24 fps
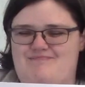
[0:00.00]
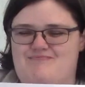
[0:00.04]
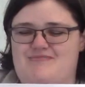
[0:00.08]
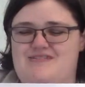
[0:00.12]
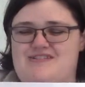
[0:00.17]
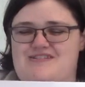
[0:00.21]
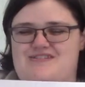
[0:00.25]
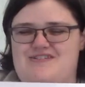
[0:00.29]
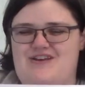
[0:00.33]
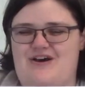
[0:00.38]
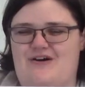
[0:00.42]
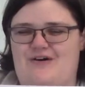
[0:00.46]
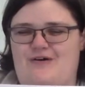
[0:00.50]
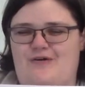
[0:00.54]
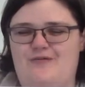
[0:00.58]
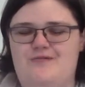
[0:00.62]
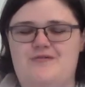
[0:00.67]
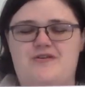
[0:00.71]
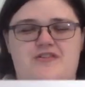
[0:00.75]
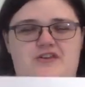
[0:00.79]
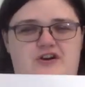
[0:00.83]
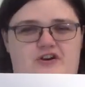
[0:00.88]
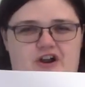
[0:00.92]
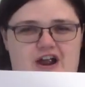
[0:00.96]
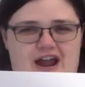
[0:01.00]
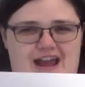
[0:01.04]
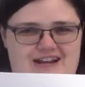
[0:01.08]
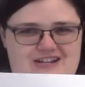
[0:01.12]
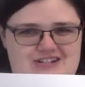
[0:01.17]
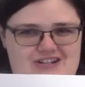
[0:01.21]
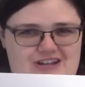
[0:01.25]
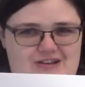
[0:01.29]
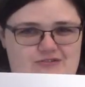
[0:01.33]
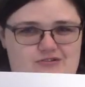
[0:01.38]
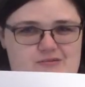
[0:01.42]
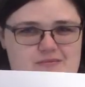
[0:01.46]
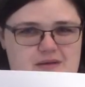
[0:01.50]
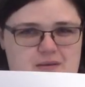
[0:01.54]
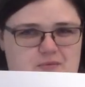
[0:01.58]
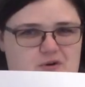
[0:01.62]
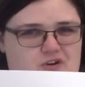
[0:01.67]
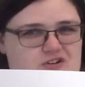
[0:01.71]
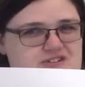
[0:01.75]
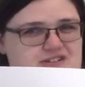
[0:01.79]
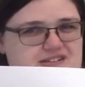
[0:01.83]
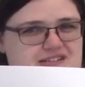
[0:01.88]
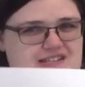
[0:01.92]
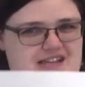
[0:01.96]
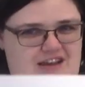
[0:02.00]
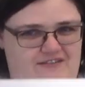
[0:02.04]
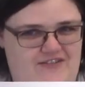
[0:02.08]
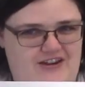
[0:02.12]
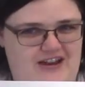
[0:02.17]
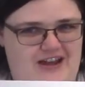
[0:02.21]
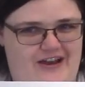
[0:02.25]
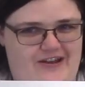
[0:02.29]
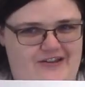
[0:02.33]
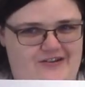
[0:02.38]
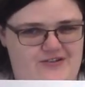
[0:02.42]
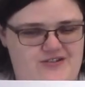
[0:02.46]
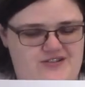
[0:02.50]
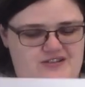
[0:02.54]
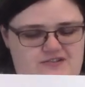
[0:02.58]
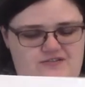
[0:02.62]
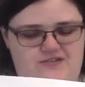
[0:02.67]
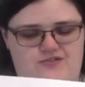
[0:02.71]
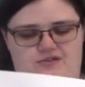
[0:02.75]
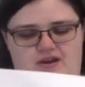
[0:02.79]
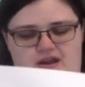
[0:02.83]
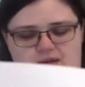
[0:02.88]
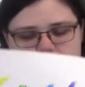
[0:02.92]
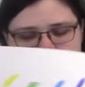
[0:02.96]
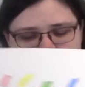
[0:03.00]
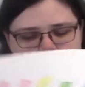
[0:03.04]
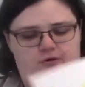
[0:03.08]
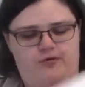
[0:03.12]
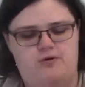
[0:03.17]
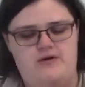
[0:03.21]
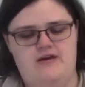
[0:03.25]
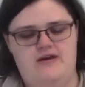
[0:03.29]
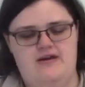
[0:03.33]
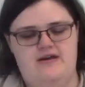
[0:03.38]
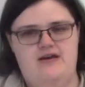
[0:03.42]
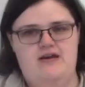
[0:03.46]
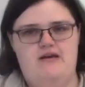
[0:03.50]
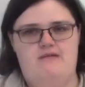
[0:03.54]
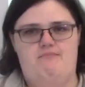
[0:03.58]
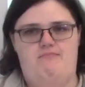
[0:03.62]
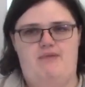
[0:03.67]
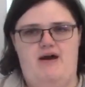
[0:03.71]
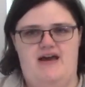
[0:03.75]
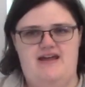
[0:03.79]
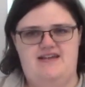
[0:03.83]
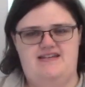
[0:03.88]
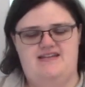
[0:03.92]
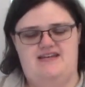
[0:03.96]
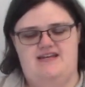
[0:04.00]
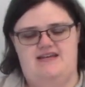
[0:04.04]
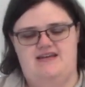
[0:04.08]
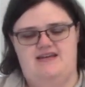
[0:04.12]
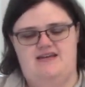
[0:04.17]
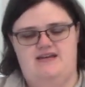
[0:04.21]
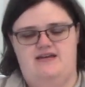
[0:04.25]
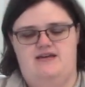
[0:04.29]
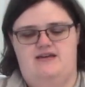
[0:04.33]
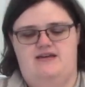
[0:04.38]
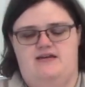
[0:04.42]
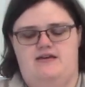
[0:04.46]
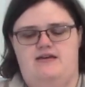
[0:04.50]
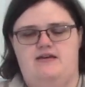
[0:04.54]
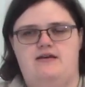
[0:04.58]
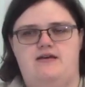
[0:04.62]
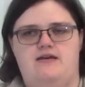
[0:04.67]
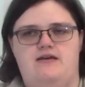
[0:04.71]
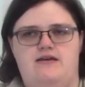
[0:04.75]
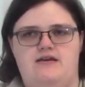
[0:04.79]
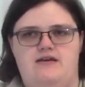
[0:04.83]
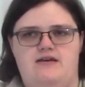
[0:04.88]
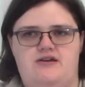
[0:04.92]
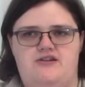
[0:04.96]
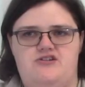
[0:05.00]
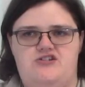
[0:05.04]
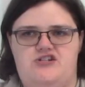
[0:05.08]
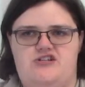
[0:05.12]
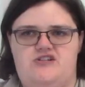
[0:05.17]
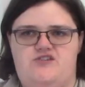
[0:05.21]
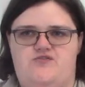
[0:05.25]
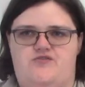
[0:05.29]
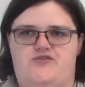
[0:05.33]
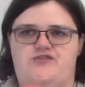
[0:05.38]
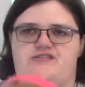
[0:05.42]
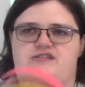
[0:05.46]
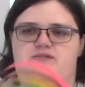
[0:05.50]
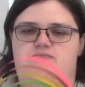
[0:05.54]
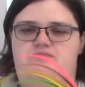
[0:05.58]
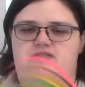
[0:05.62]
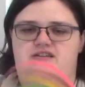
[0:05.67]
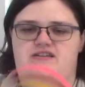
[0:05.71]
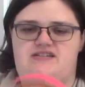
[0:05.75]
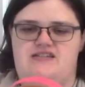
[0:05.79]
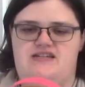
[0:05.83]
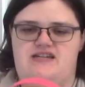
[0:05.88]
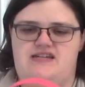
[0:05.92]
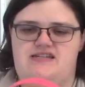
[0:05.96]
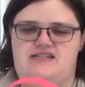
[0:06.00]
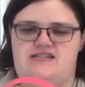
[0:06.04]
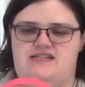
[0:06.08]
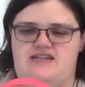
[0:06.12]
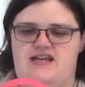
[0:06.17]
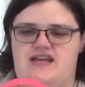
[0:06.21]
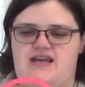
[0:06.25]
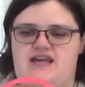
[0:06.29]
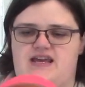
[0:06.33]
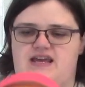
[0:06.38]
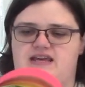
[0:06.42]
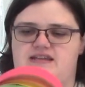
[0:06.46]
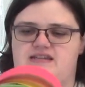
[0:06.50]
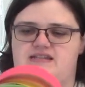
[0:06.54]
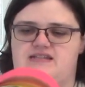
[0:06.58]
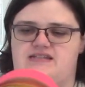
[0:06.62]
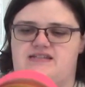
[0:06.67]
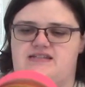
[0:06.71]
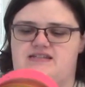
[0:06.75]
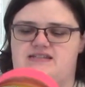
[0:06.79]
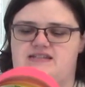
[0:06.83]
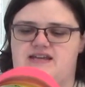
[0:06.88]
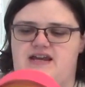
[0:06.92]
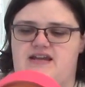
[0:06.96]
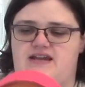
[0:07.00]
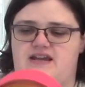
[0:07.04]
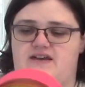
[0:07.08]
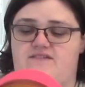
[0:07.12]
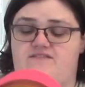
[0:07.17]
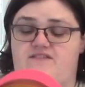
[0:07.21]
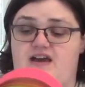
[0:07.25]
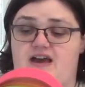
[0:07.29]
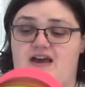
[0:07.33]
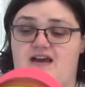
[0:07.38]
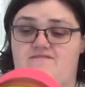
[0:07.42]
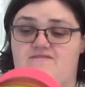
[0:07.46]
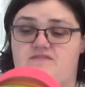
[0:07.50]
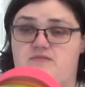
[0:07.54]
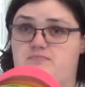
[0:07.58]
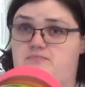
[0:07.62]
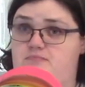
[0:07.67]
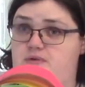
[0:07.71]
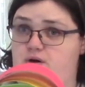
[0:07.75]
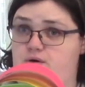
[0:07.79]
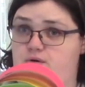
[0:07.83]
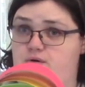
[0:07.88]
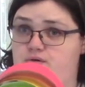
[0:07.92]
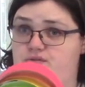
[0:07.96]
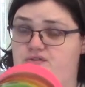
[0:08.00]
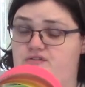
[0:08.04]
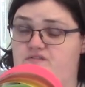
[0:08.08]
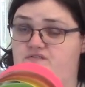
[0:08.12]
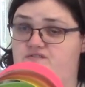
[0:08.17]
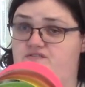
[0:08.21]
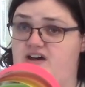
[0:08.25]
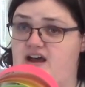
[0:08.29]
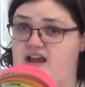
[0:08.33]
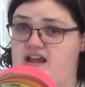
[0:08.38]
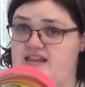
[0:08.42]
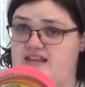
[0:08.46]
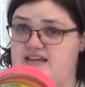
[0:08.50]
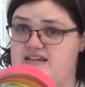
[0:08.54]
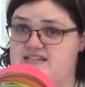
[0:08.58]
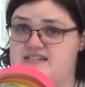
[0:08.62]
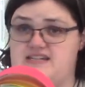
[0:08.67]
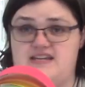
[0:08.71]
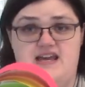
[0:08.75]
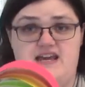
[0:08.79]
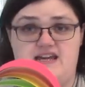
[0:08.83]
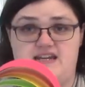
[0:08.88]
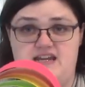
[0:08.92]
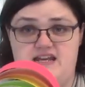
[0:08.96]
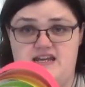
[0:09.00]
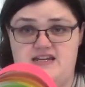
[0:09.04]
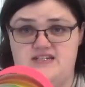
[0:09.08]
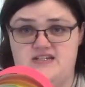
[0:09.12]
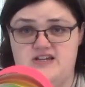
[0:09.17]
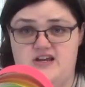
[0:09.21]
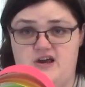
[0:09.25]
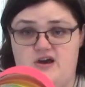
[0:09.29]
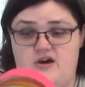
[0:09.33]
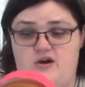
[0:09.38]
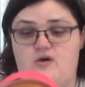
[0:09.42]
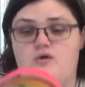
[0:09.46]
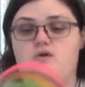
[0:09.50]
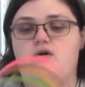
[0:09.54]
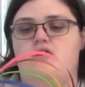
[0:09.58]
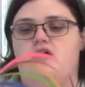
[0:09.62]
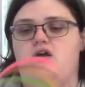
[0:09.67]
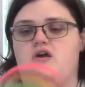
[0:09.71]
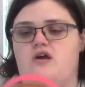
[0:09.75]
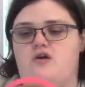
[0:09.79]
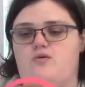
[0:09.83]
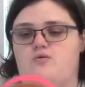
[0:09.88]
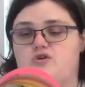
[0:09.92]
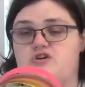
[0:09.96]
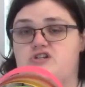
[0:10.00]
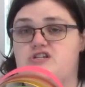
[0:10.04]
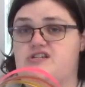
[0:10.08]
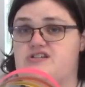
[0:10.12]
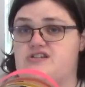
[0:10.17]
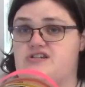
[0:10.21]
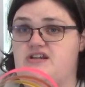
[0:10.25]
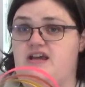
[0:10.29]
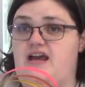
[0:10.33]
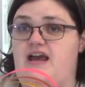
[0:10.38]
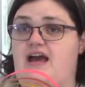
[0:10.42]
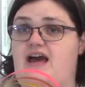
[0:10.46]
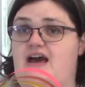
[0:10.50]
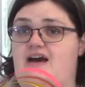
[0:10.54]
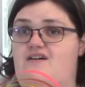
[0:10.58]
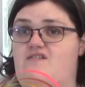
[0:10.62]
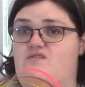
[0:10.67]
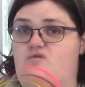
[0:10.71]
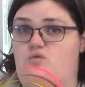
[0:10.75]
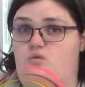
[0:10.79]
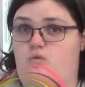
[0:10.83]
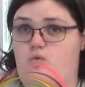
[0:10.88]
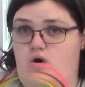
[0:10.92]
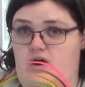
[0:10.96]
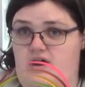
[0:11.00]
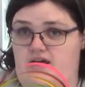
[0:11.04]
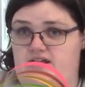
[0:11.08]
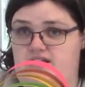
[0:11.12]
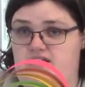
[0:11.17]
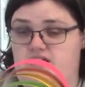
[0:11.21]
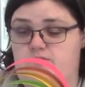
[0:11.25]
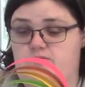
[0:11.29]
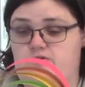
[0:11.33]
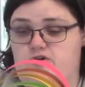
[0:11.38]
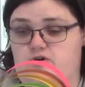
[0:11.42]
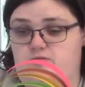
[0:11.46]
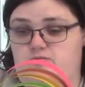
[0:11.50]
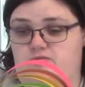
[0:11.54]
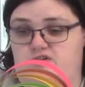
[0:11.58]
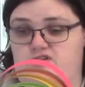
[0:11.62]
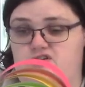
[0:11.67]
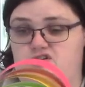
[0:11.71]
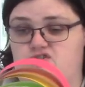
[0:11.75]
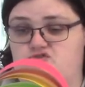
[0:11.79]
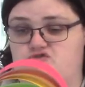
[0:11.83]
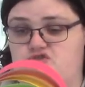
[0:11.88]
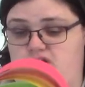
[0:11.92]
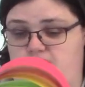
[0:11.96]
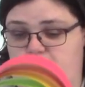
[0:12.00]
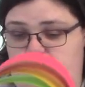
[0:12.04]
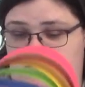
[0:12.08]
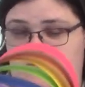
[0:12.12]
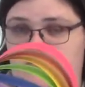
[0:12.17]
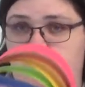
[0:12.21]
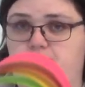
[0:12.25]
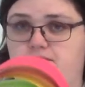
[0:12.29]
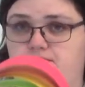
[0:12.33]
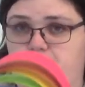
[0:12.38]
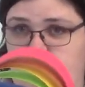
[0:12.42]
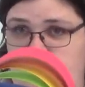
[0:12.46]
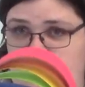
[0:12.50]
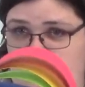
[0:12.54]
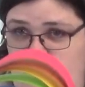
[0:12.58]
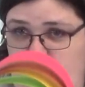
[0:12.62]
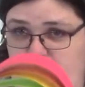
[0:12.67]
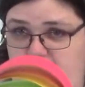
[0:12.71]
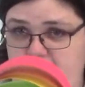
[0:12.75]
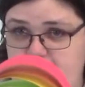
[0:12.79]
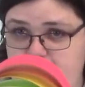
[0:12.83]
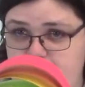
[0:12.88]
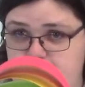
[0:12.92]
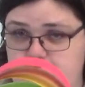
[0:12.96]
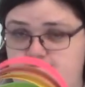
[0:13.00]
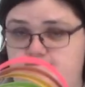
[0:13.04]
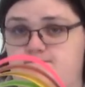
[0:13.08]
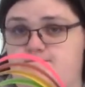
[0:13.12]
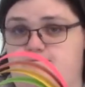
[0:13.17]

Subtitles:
So there are actually, remember, 7 colors of the rainbow, but just for simplicity's sake, instead of having both violet and indigo, we're just gonna have one purple strip, okay?